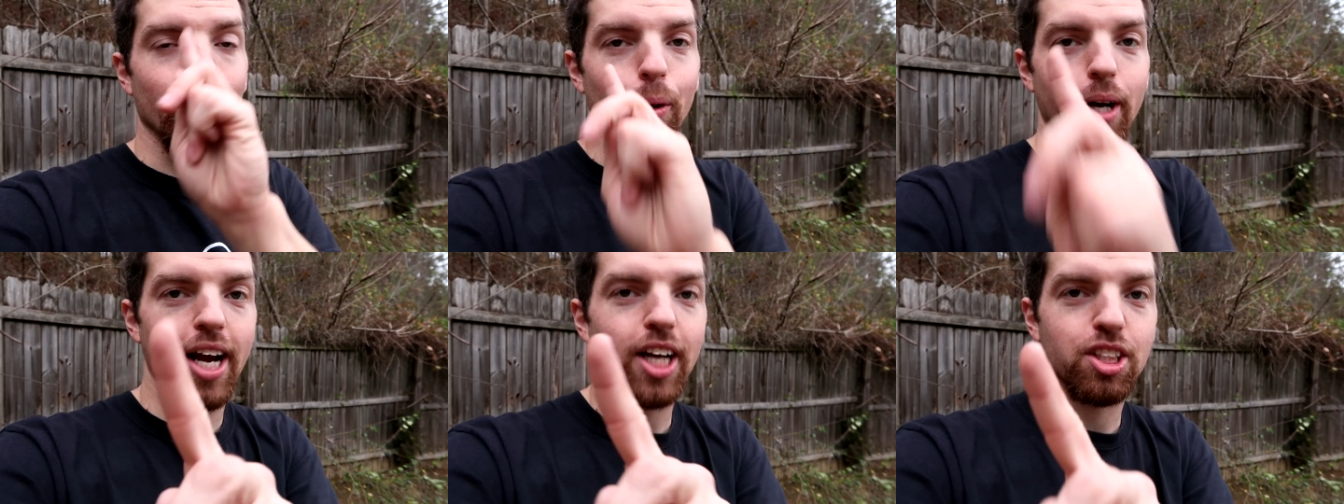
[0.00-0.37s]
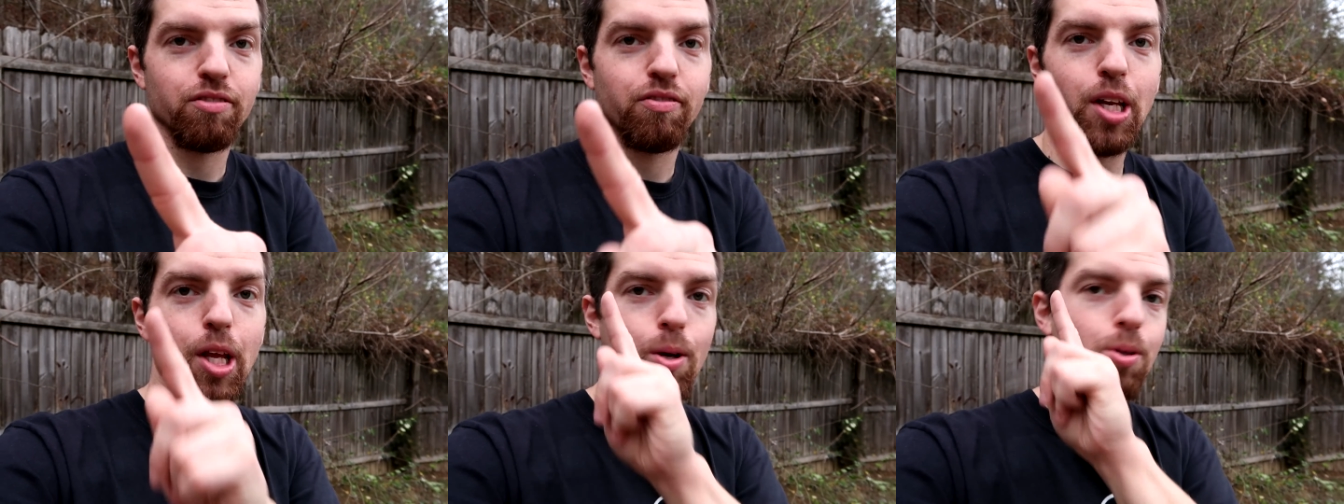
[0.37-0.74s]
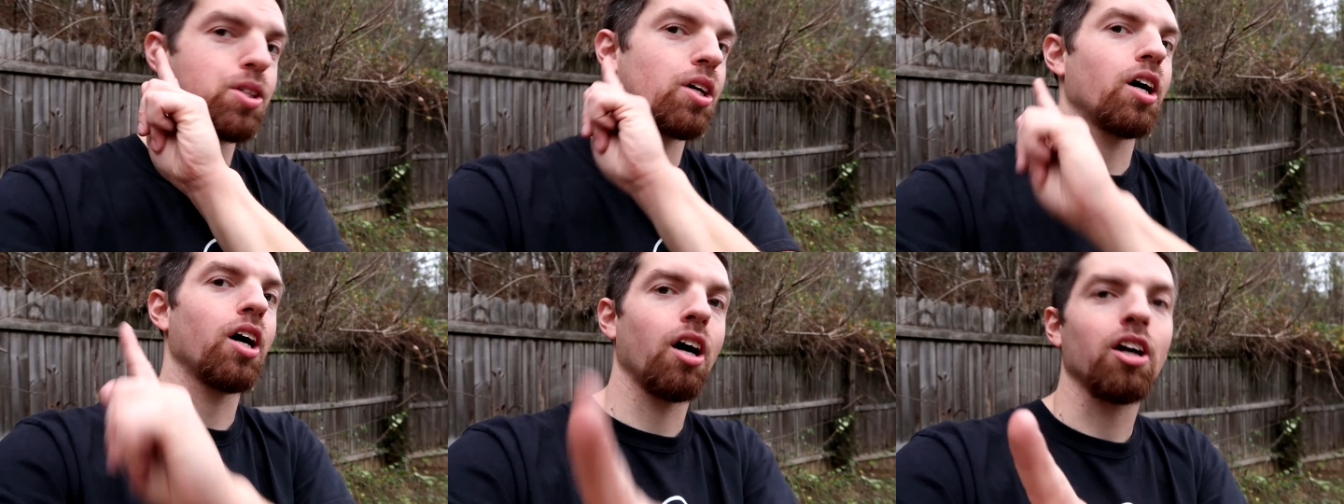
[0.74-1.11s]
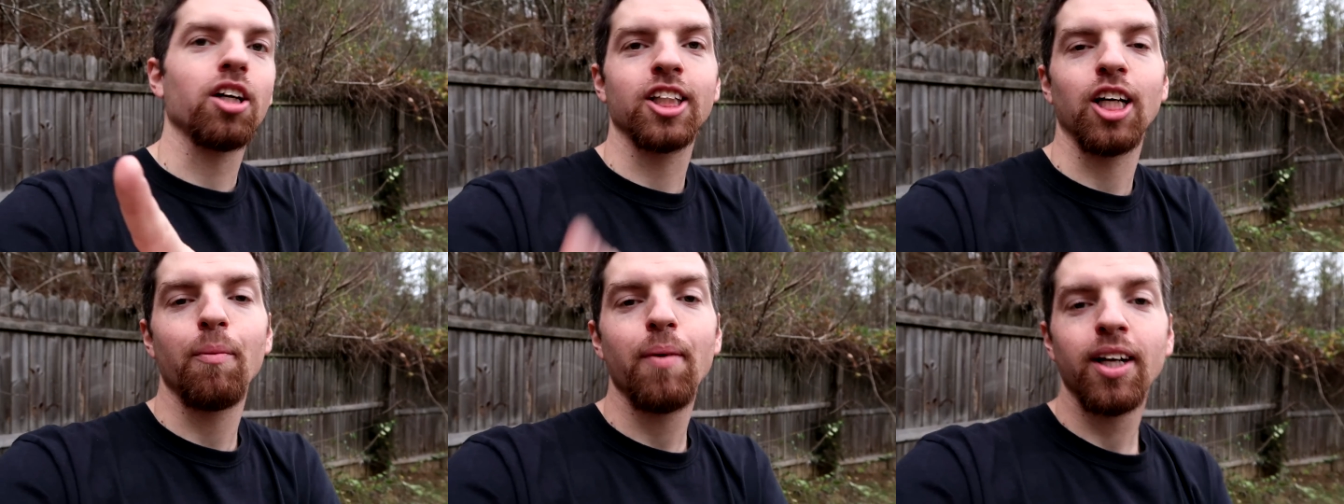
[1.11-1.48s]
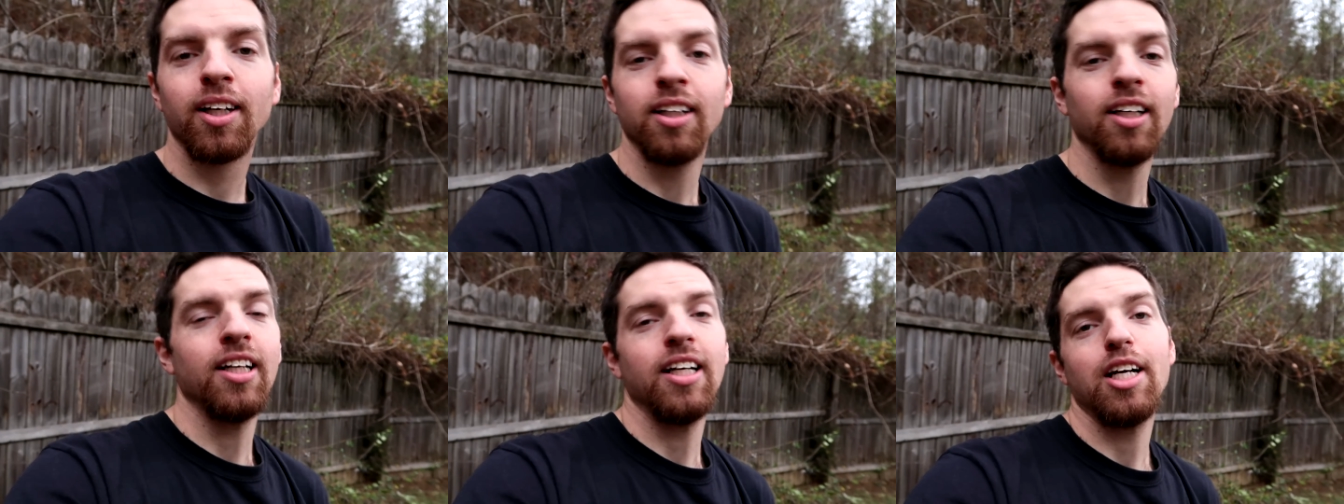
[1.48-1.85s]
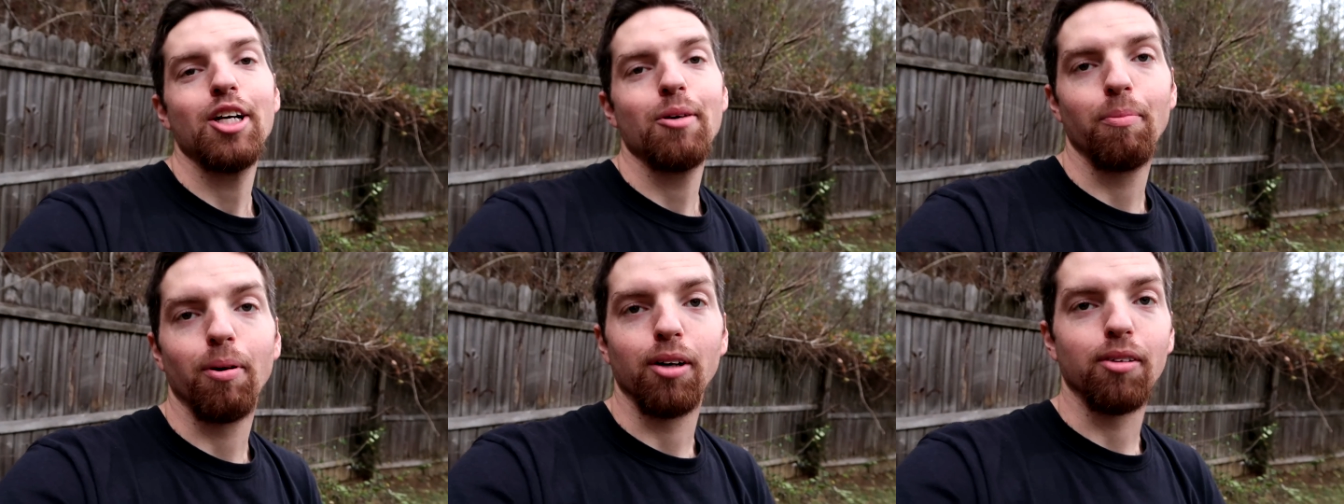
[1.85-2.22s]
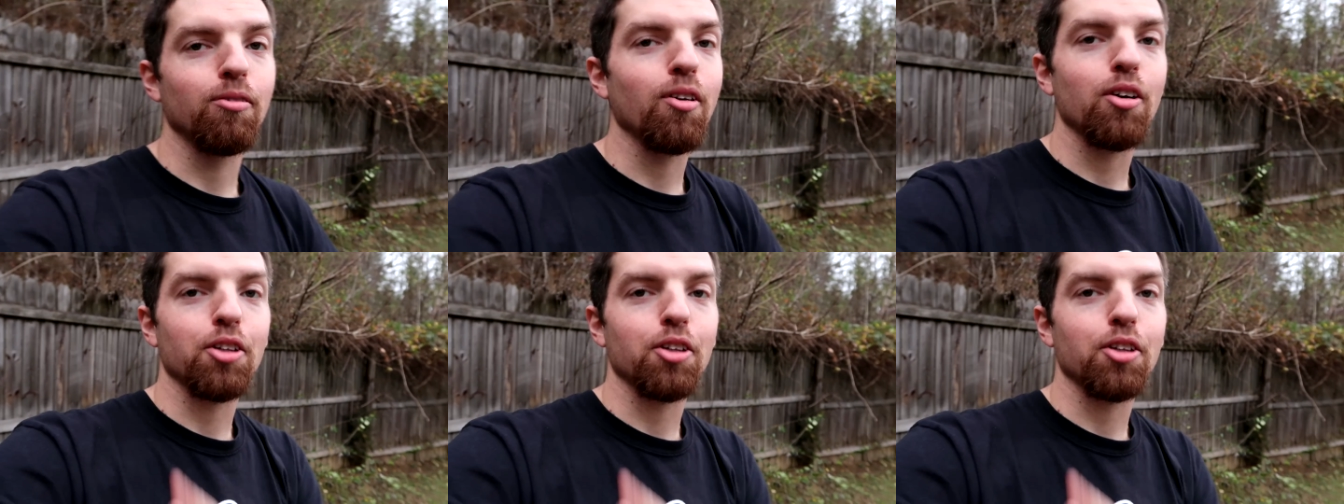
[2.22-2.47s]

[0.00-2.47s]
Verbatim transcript: Reaction videos are coming, but,